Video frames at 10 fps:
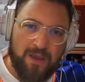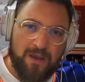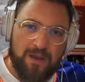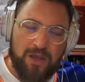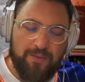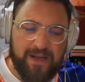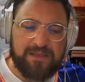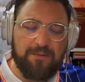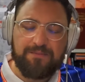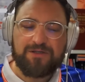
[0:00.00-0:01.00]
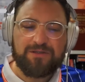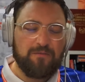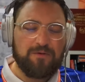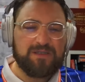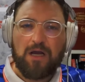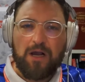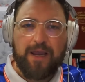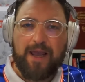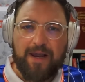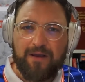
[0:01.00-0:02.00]
you end up just
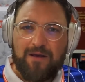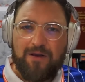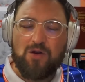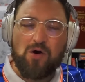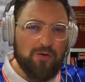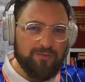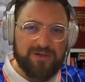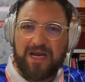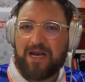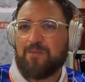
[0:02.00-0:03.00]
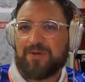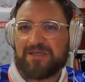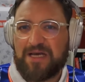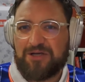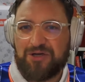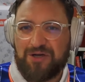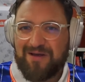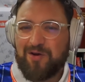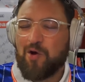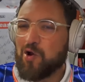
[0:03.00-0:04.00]
sucking at it, not retaining possession,
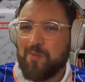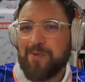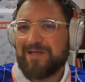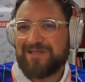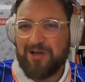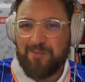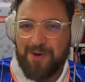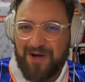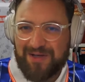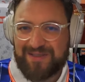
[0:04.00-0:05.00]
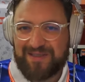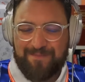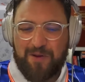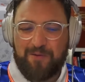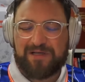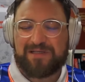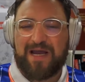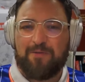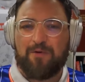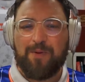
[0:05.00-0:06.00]
not completing your passes. Whereas
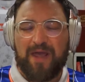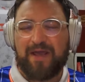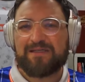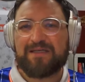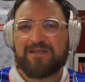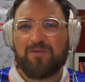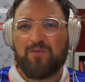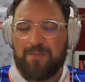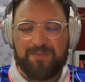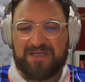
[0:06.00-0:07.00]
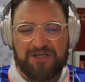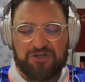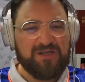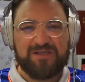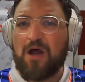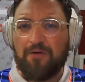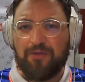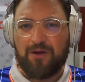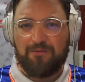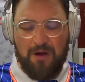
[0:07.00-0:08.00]
now we're playing a system where possession is
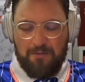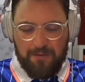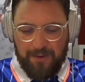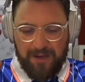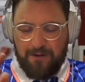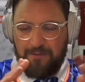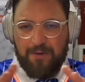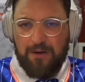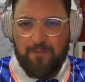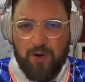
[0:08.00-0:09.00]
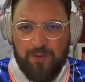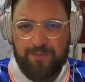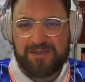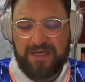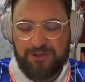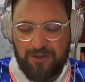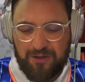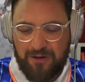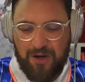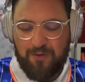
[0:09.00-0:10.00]
nothing. We don't want the possession.
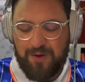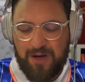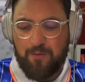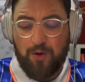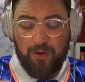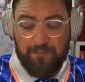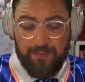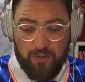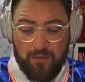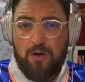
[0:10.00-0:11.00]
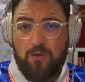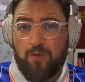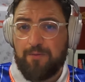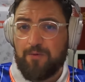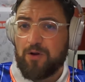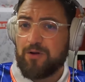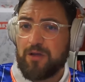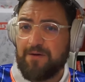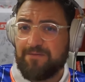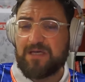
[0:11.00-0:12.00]
You know, we don't want the ball. We want
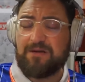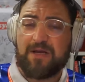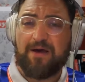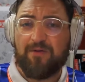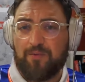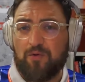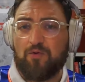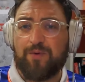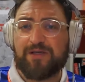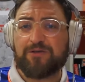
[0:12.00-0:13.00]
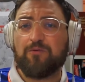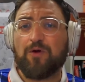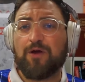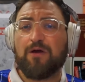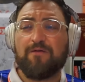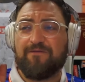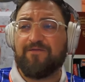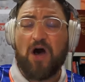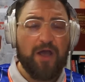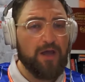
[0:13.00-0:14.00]
the other team to have the ball. We just want to
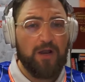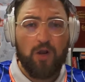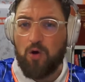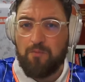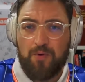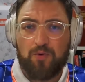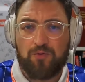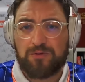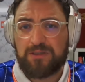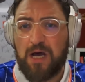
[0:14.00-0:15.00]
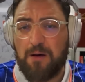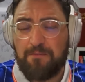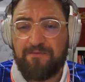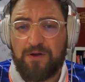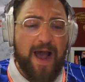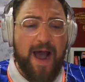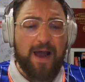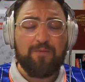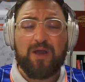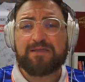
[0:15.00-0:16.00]
fire long balls upfield.
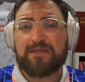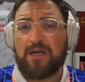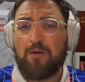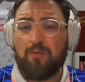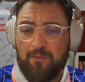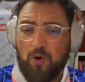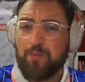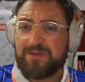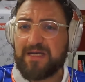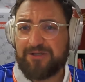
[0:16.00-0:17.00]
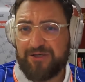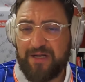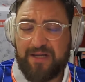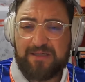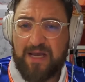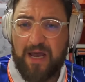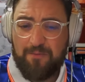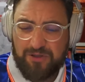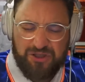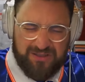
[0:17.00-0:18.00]
And we ended up with more possession in this game,
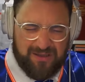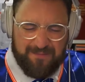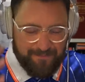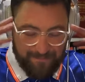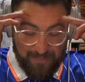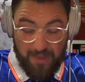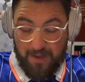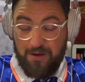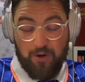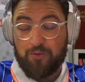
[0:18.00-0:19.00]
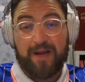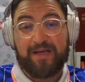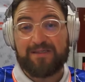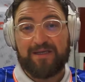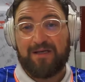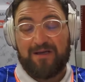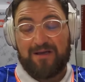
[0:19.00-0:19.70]
which is crazy.